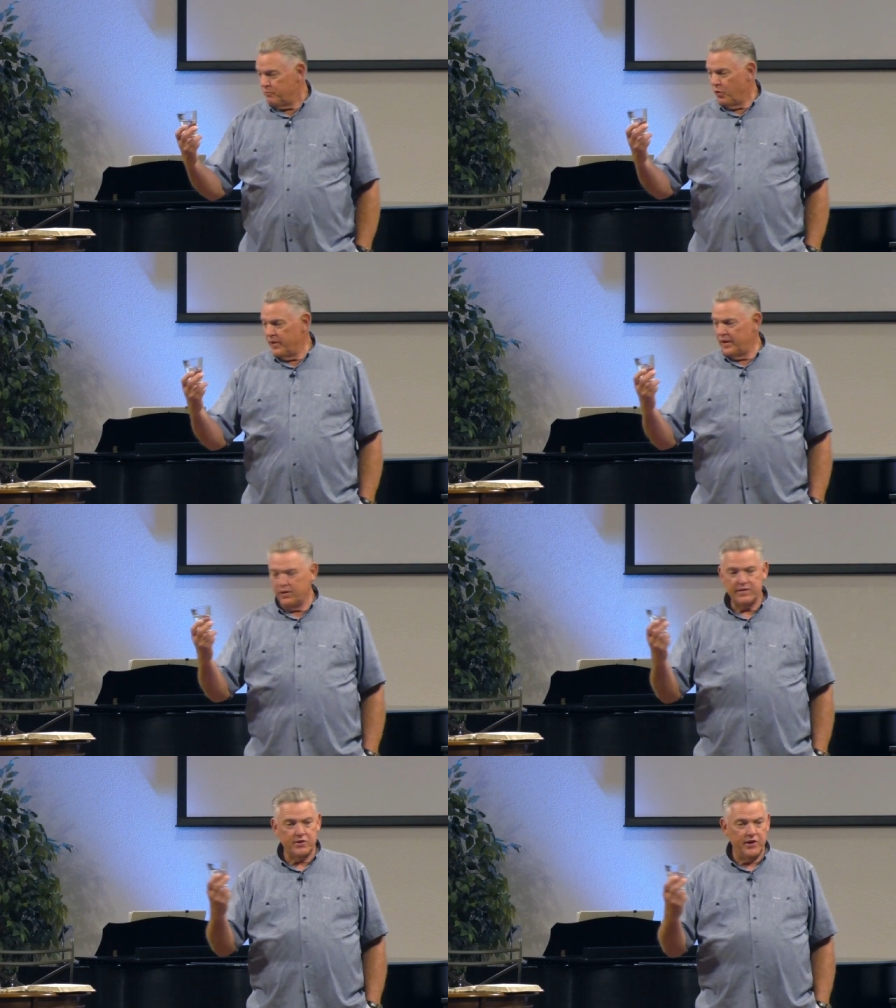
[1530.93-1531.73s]
Boy, that
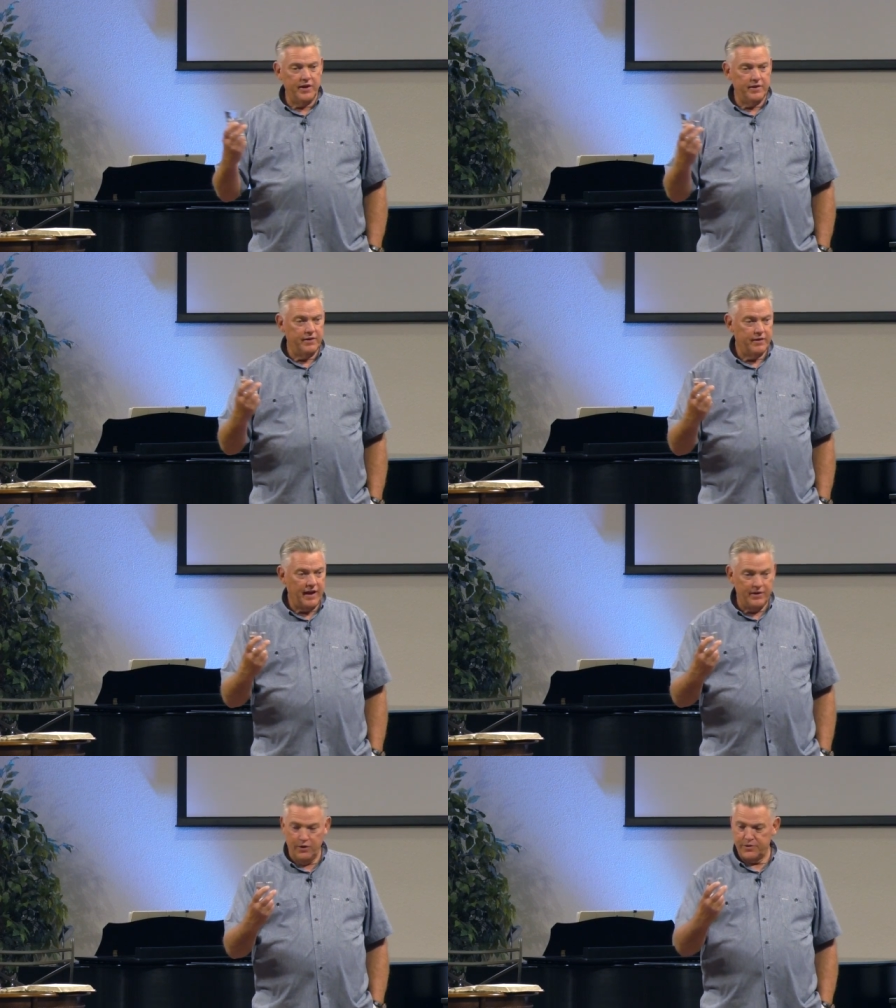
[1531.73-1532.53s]
looks good.
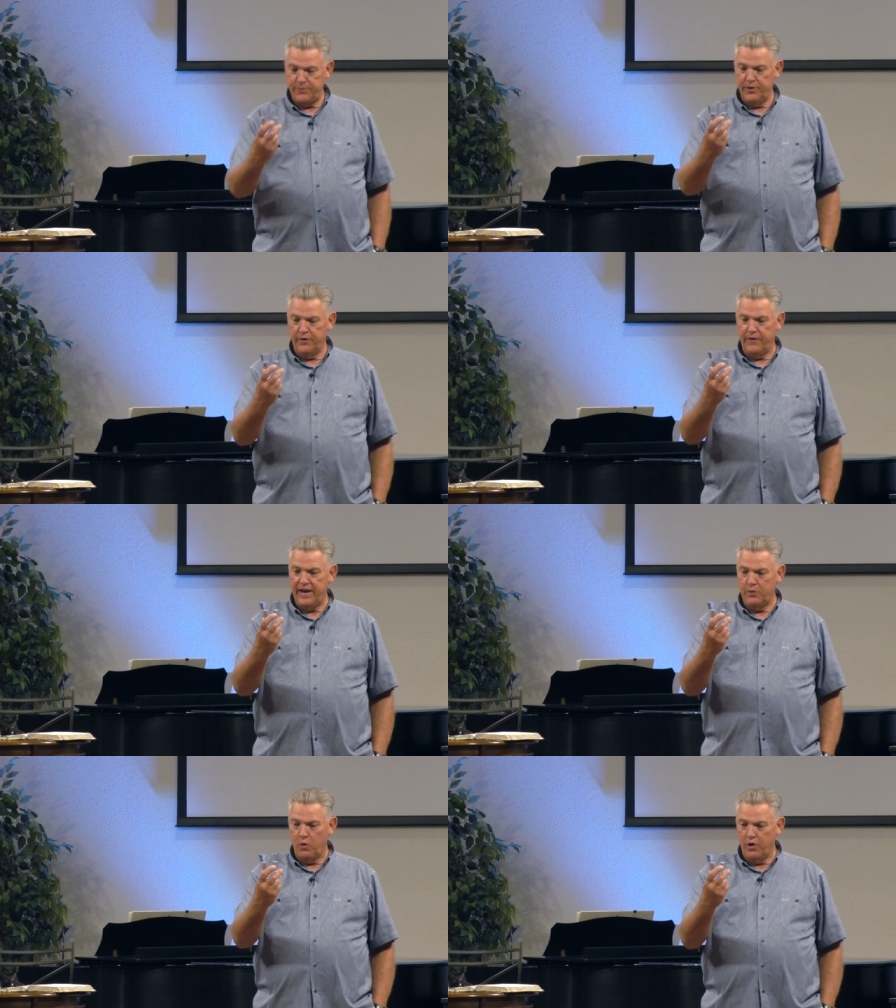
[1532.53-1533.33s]
I know it's
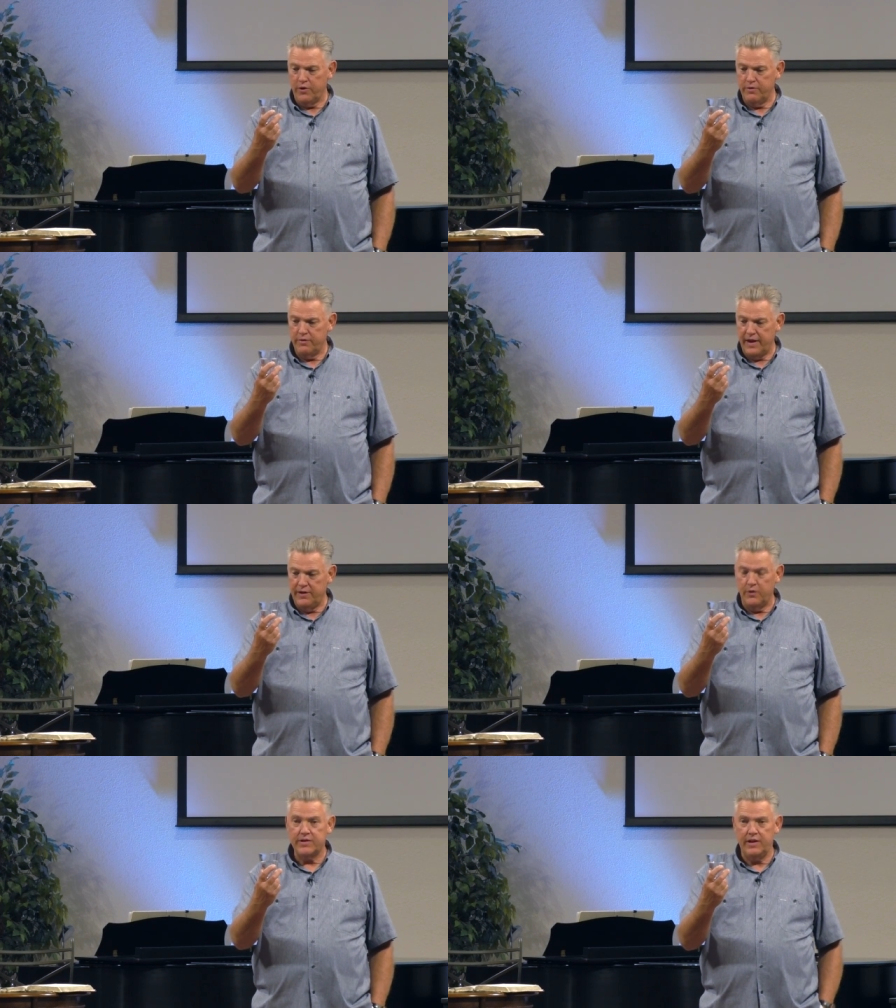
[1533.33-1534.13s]
purified water. I
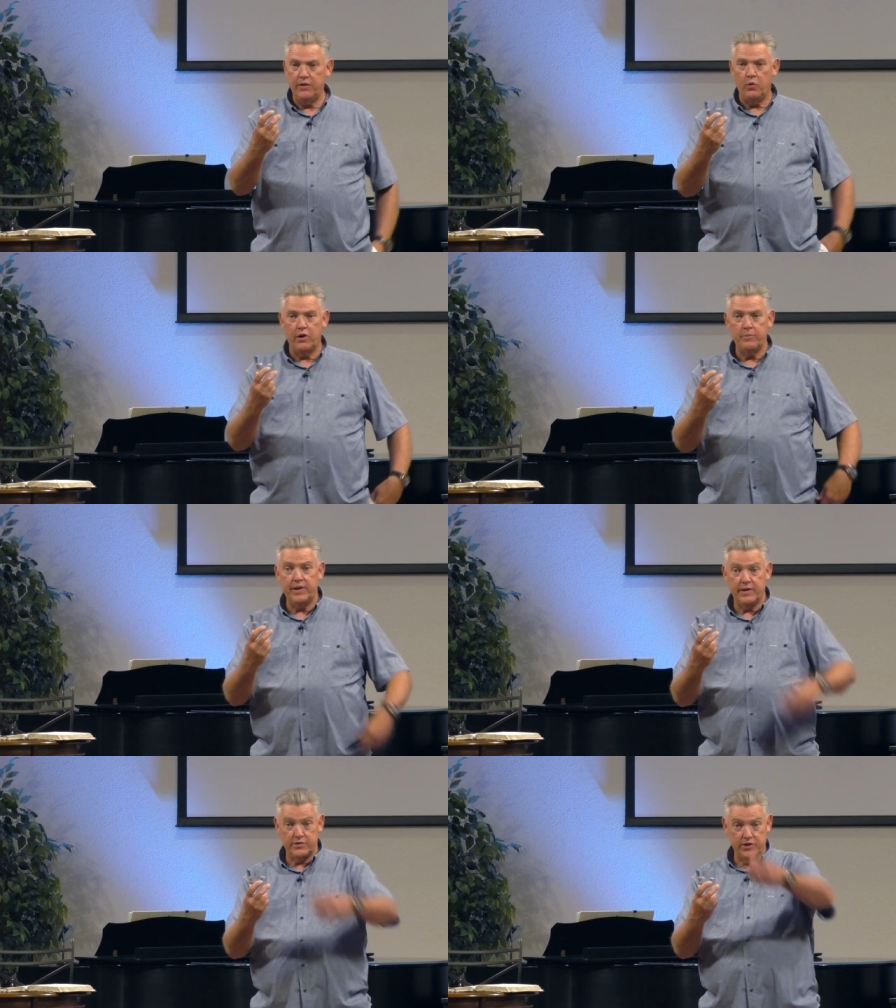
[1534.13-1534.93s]
know it's clean water
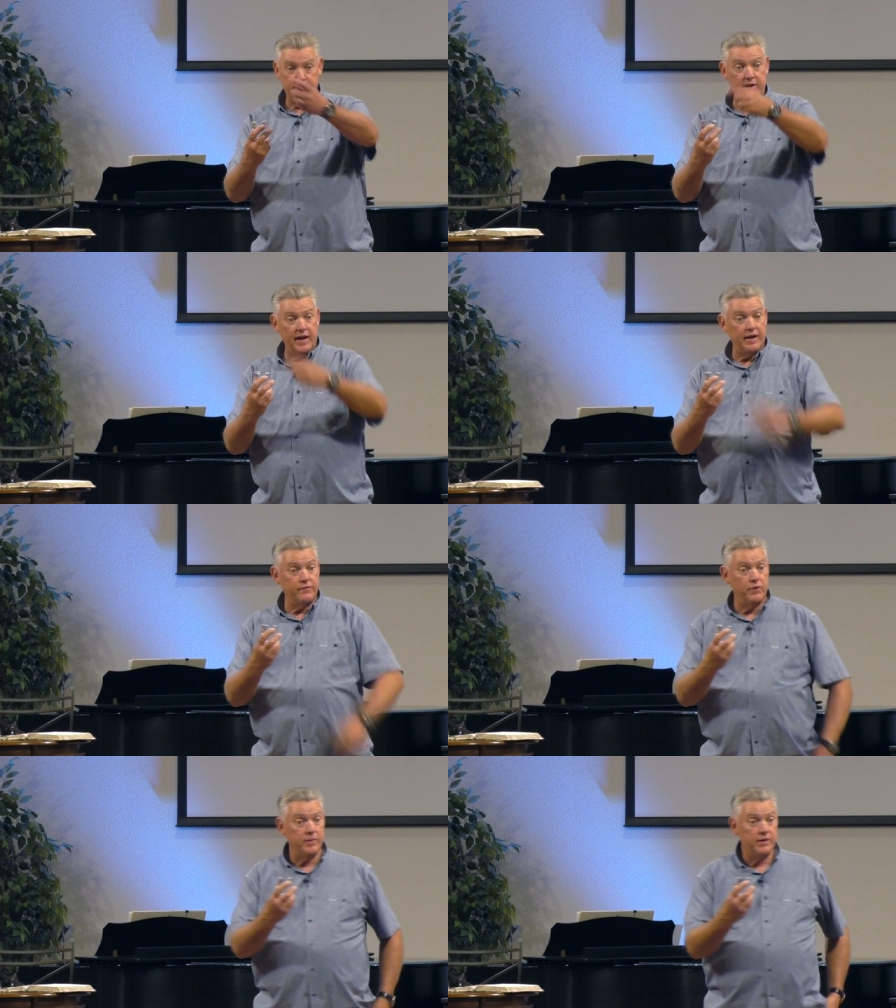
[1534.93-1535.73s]
because Gypsy got
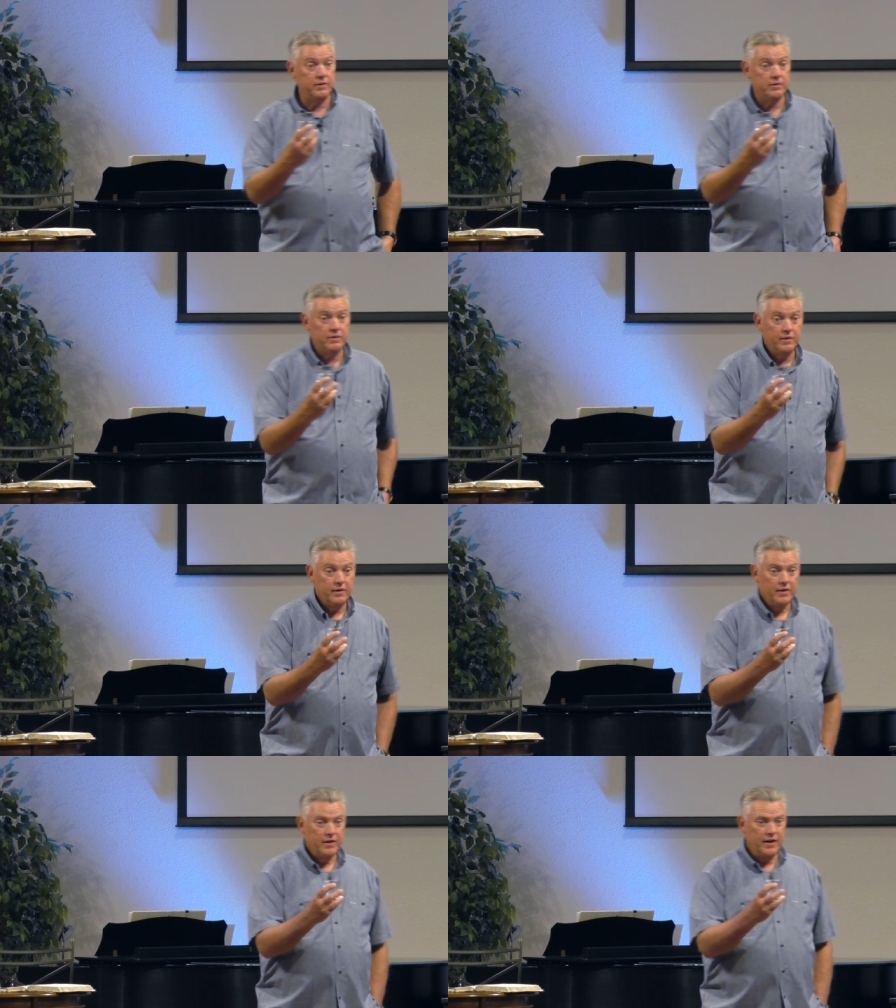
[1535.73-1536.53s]
it for me.
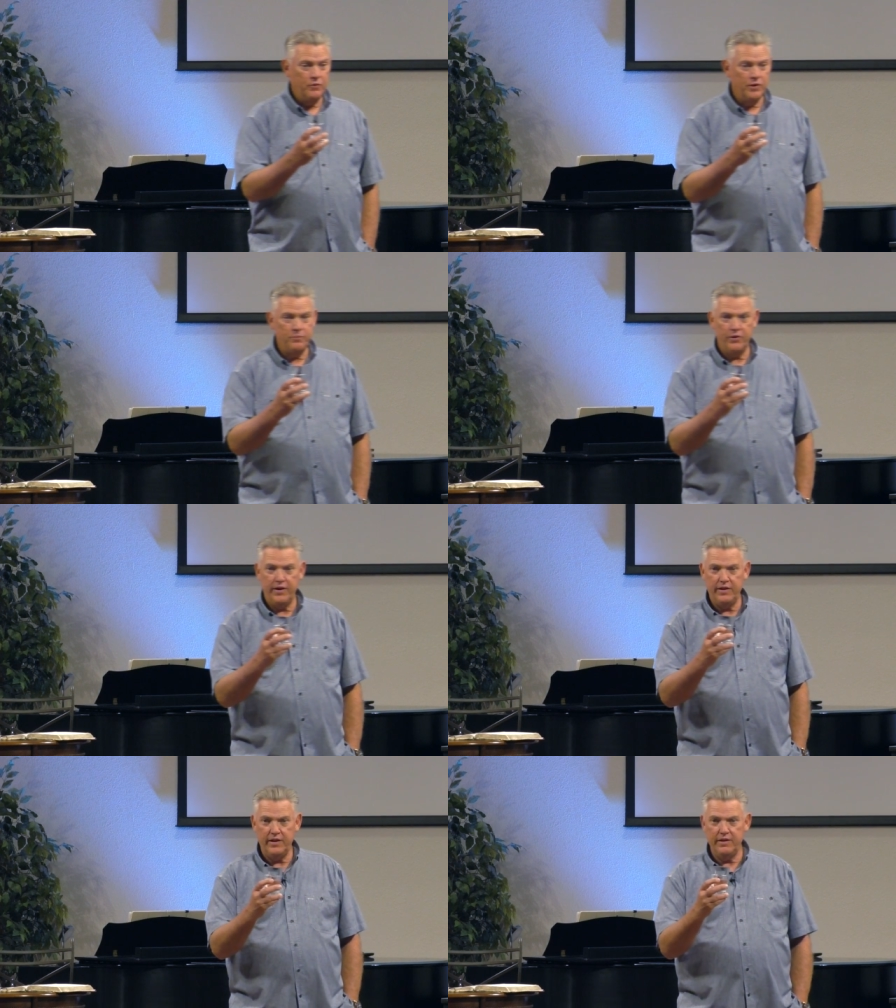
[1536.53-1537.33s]
And he wouldn't put
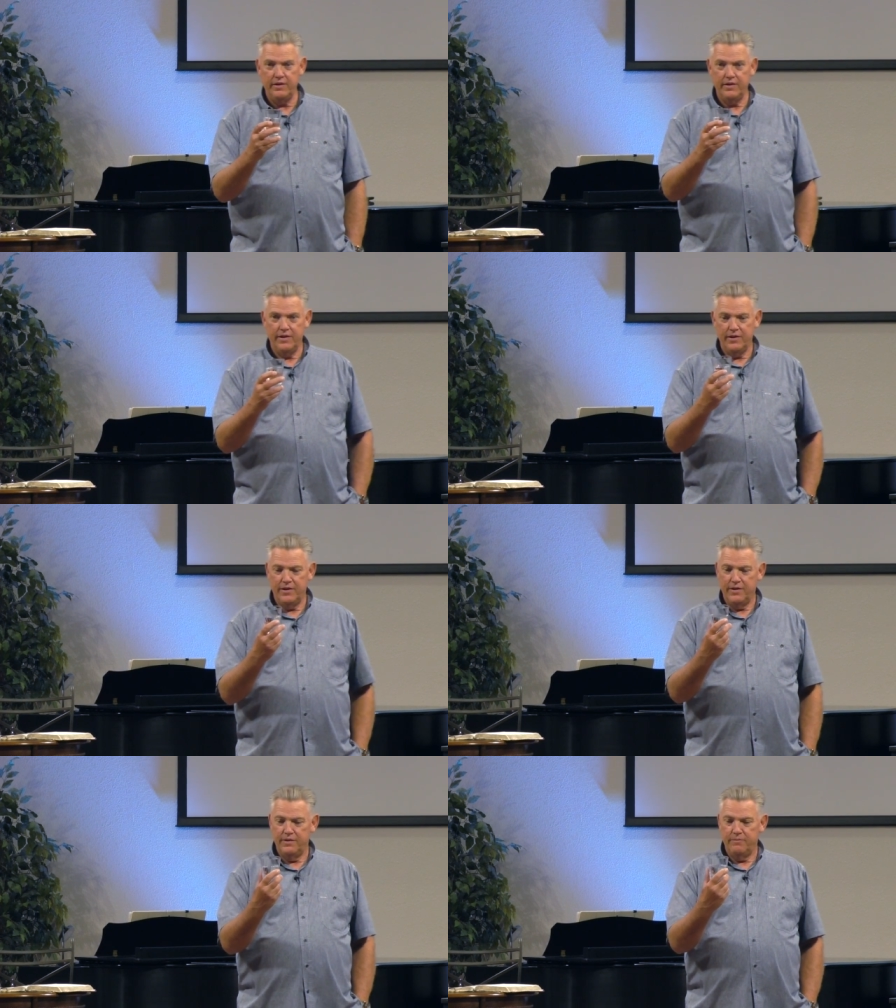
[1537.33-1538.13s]
anything
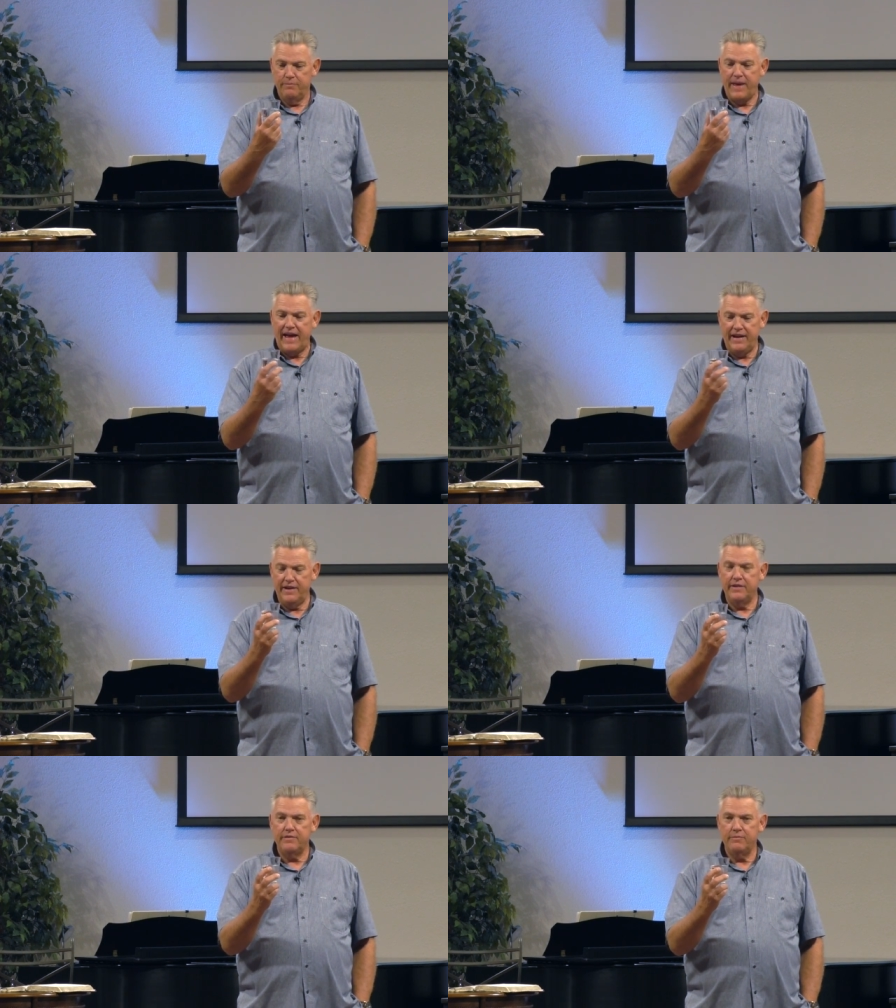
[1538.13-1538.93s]
bad
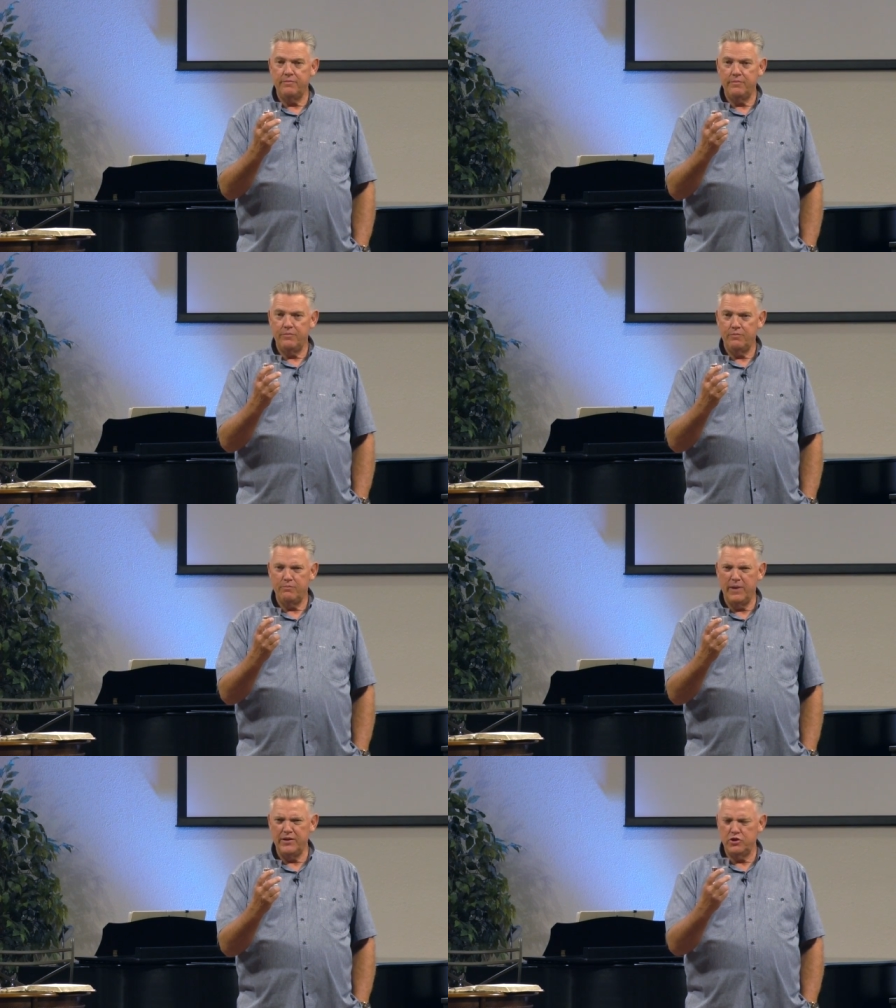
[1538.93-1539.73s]
in it,
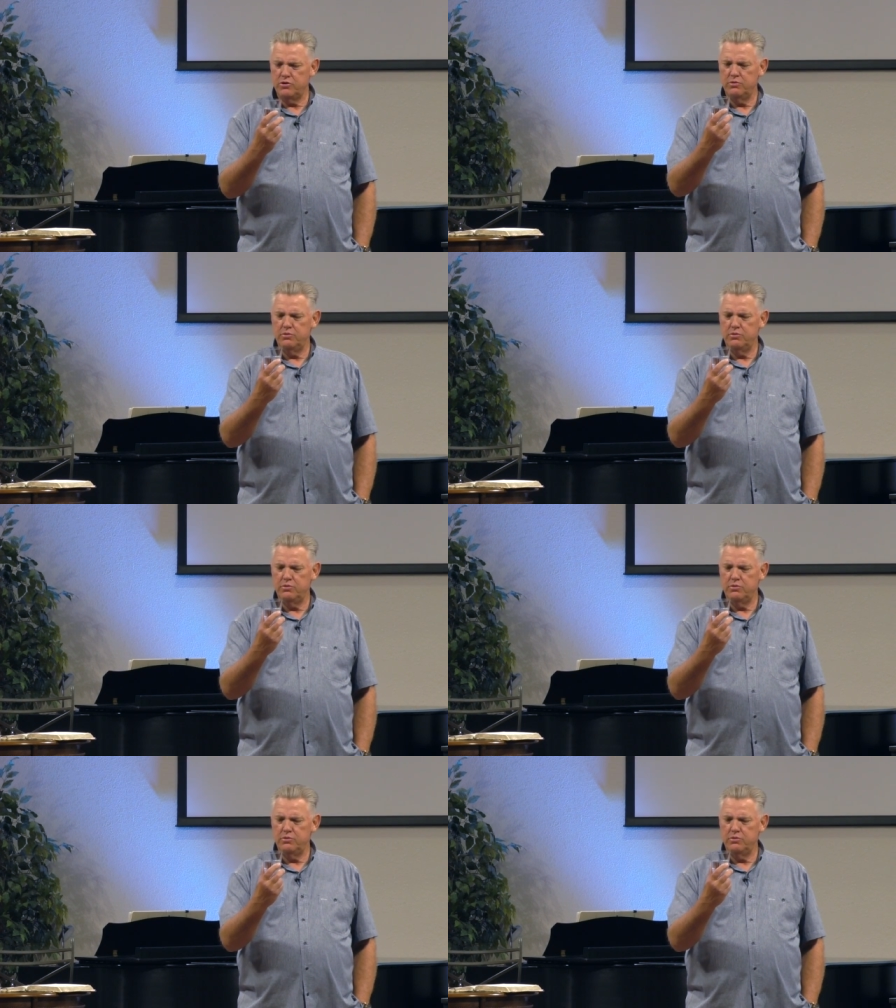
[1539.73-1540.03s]
much.